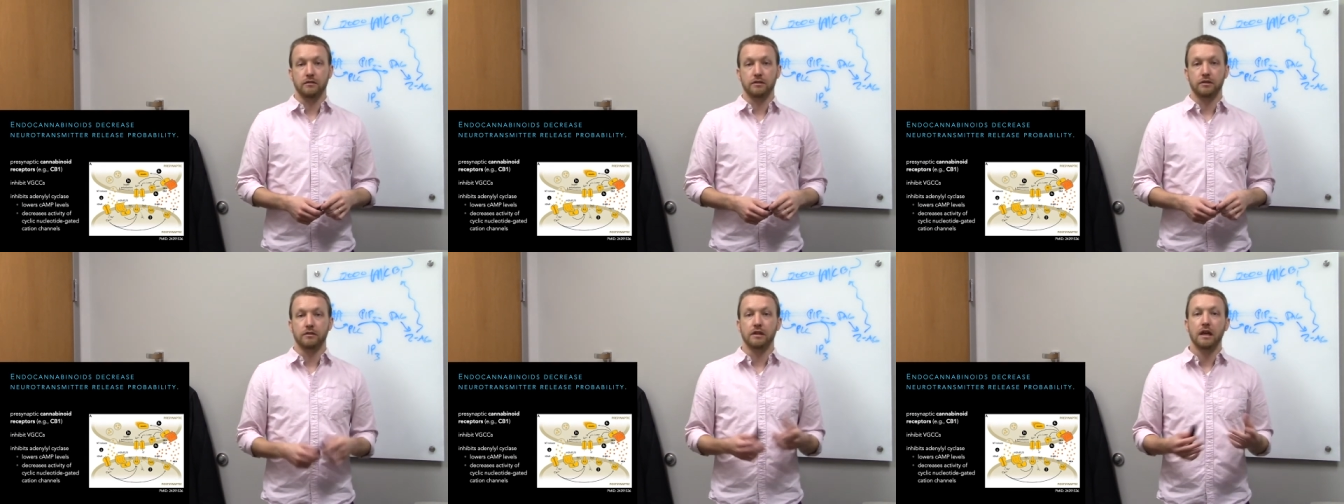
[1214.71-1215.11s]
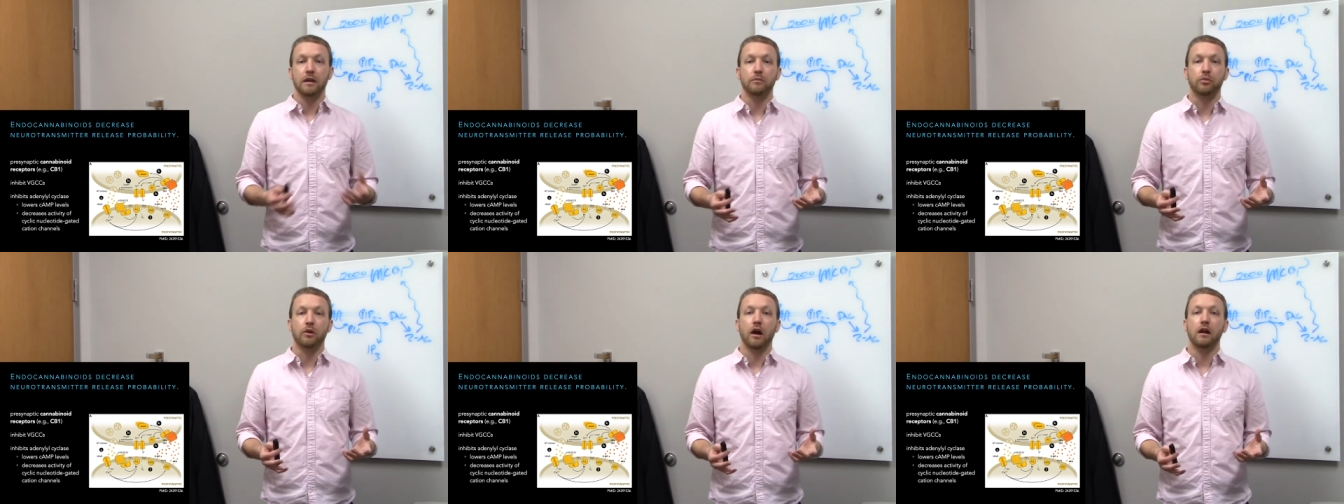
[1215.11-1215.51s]
So the
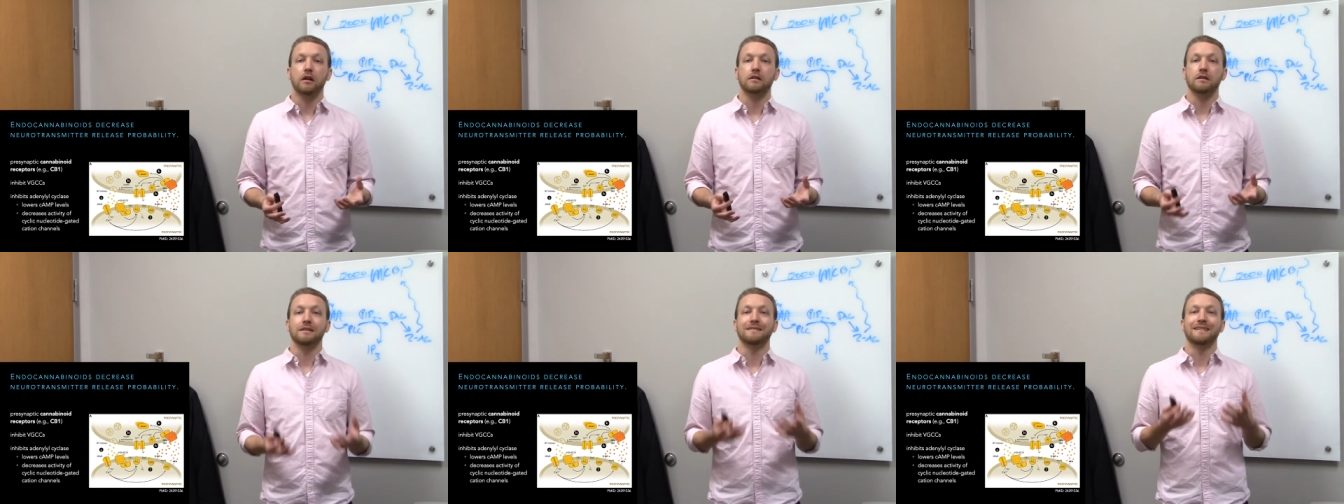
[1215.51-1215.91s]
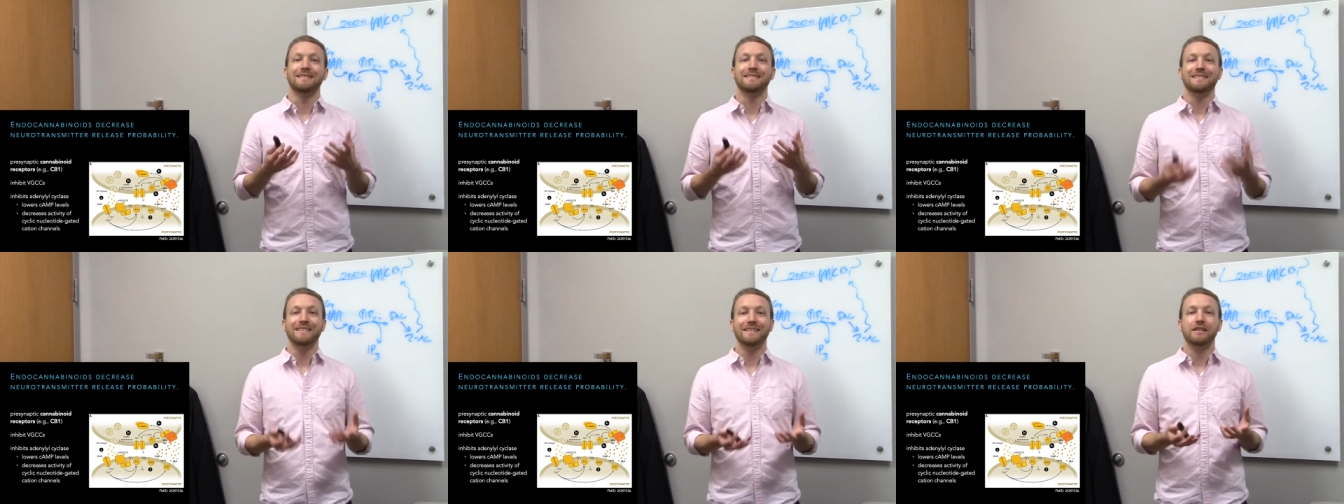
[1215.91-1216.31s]
end product is a
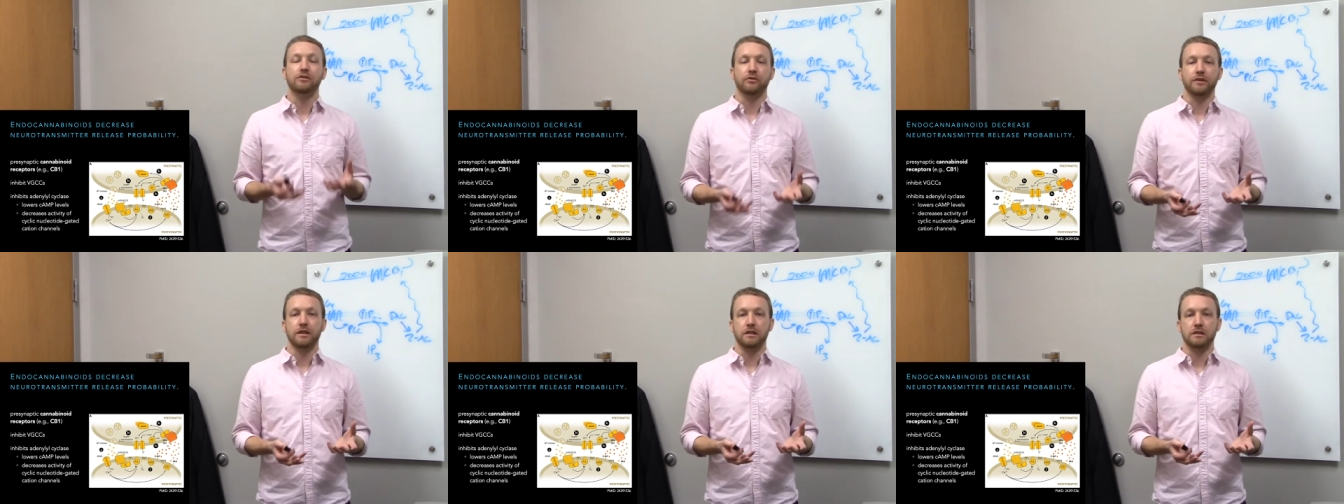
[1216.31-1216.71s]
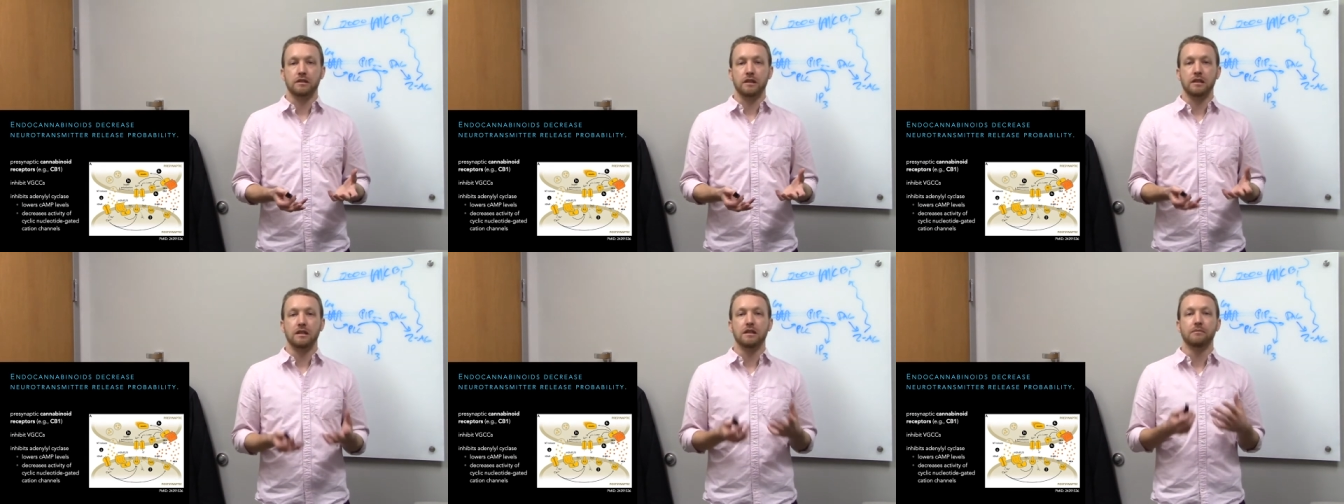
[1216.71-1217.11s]
decrease
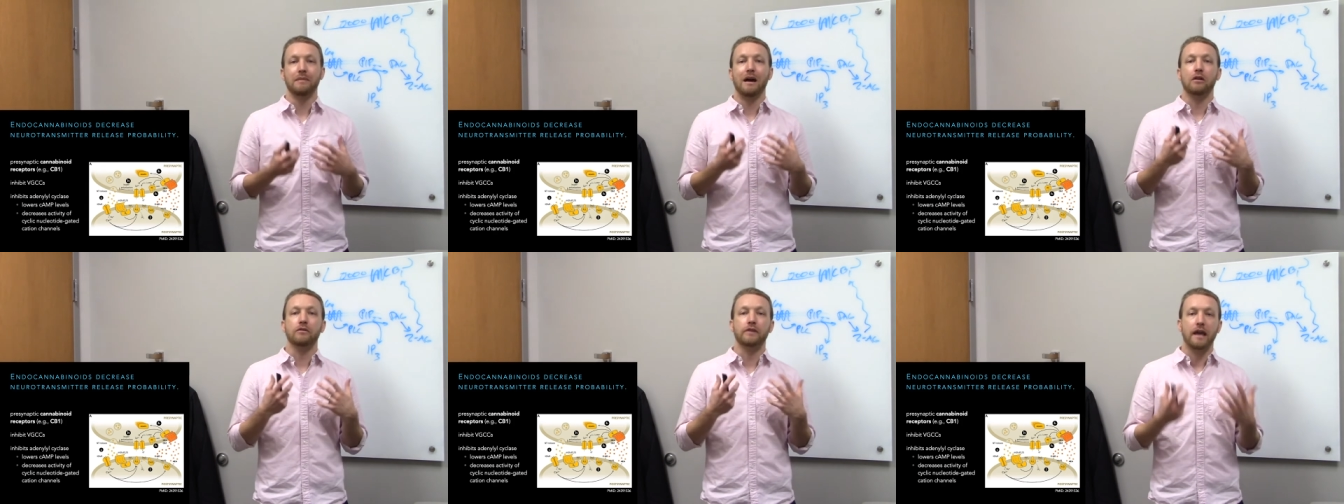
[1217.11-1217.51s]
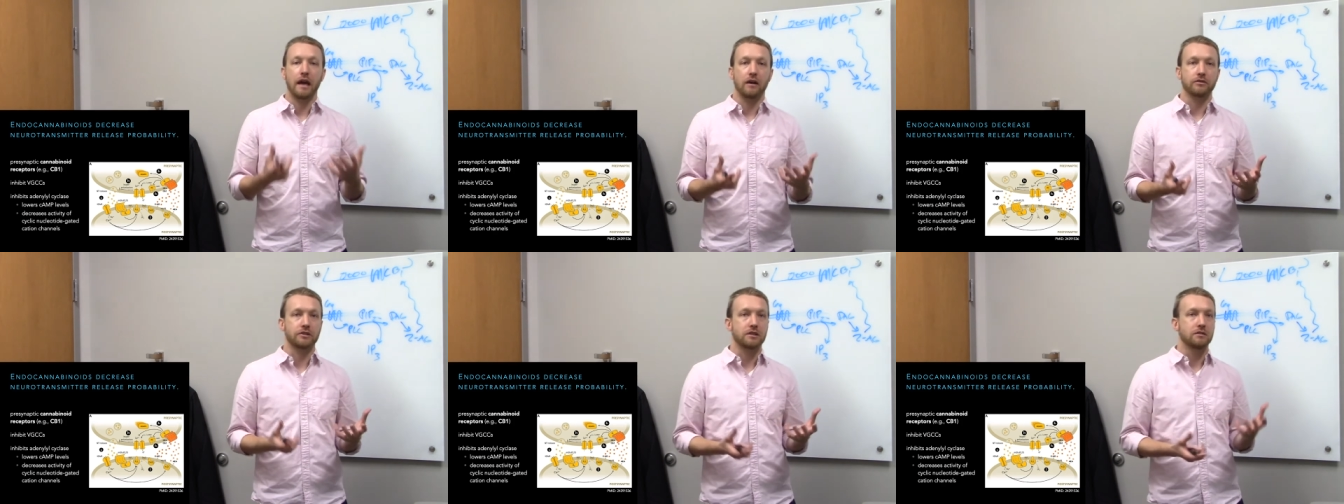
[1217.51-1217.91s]
in the amount of
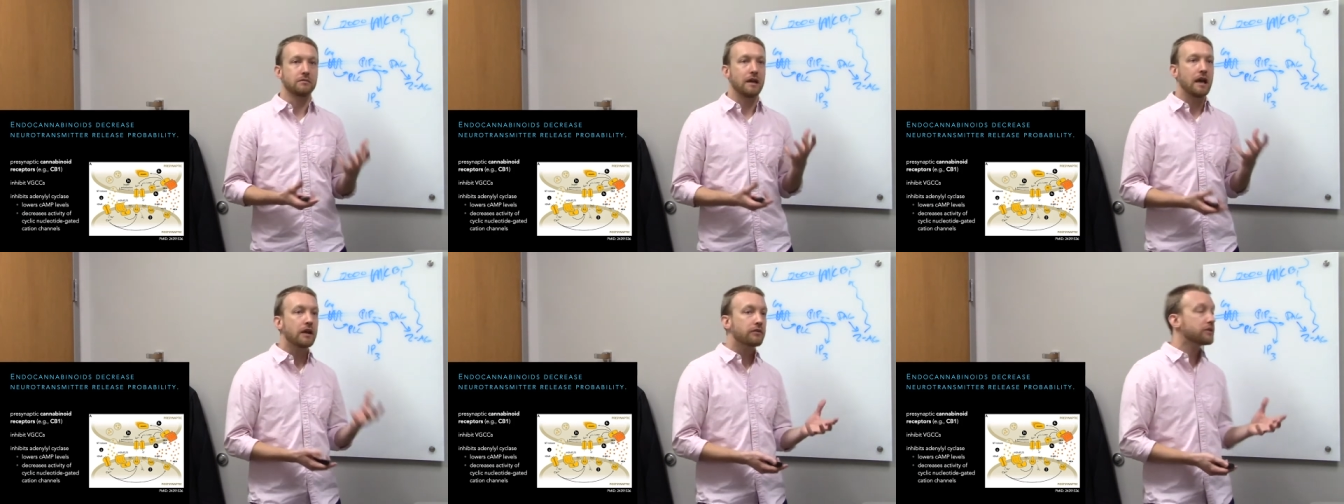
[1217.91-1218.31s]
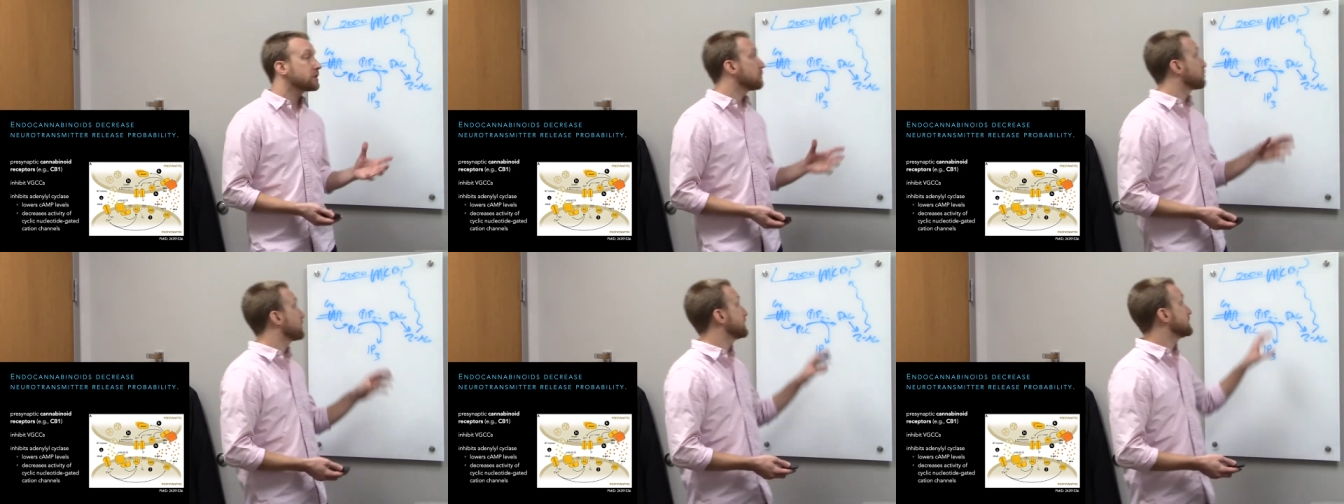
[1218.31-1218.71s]
calcium entering the
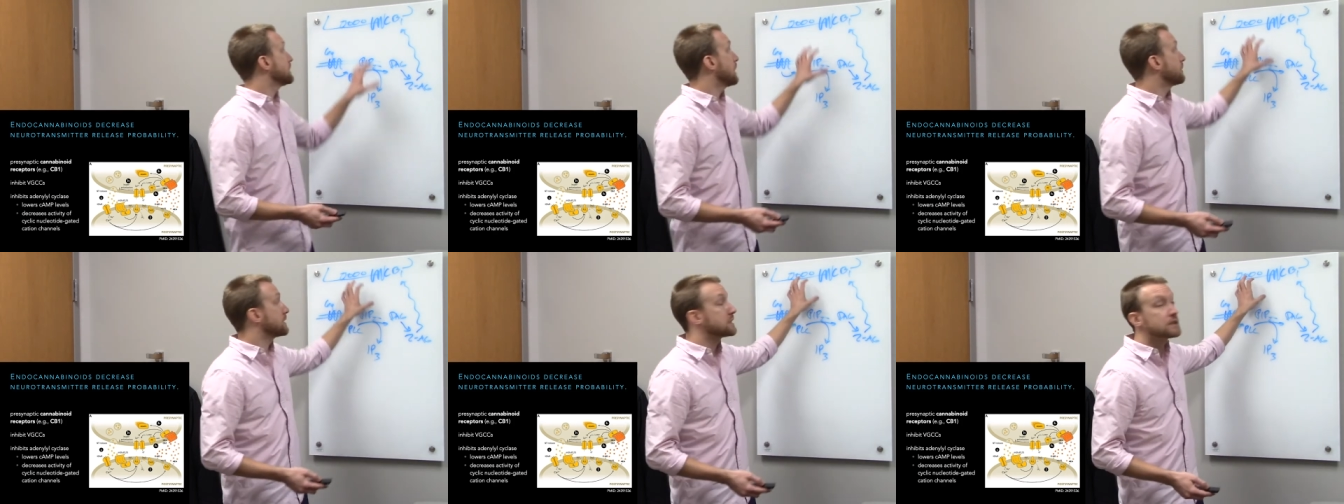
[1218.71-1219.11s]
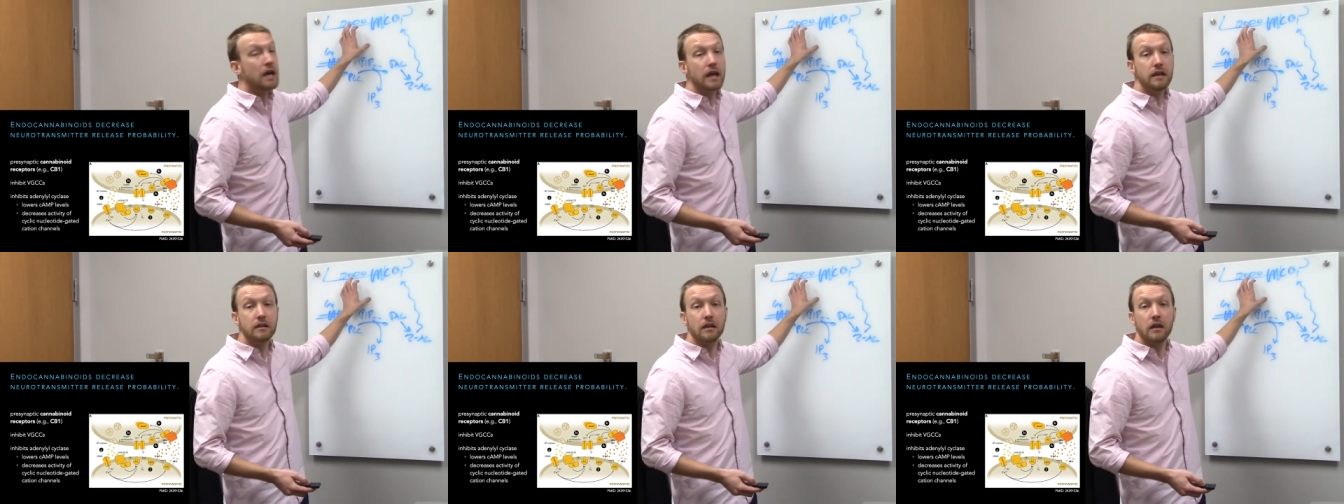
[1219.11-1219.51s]
presynaptic
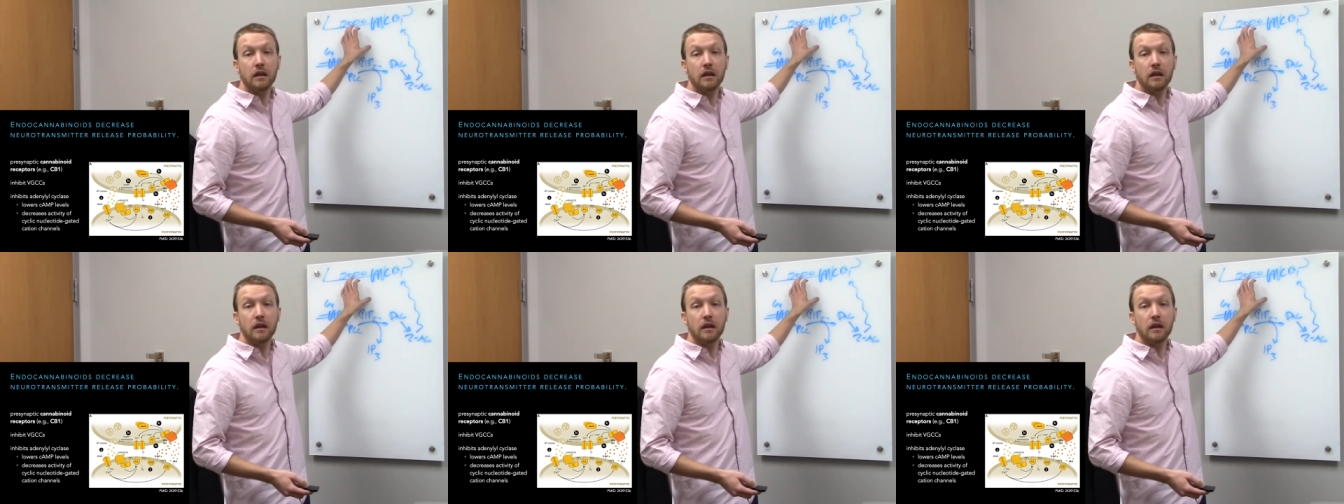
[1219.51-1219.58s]
site,